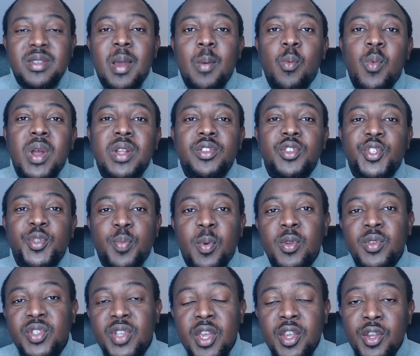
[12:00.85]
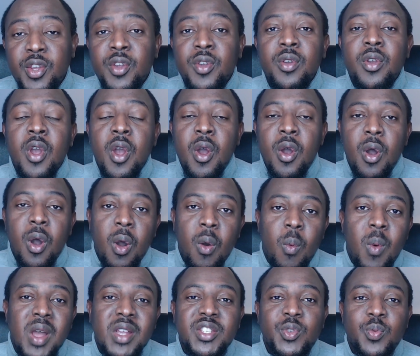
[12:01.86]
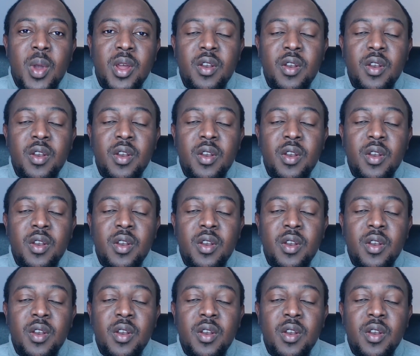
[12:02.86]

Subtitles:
someone to sponsor you, or once